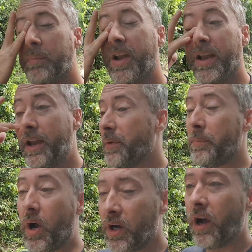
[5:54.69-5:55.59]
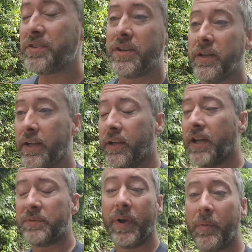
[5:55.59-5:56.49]
But anyway, I'm constantly
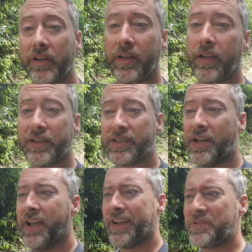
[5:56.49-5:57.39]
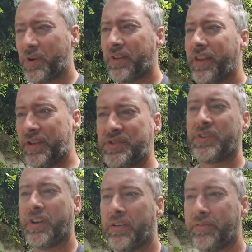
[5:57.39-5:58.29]
experimenting. That's sort of the
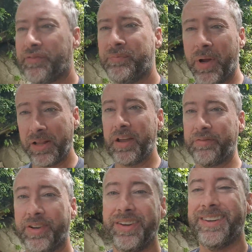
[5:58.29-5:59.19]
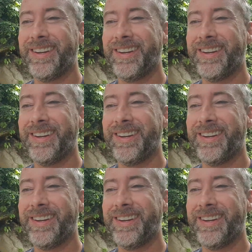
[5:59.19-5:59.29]
history of my life,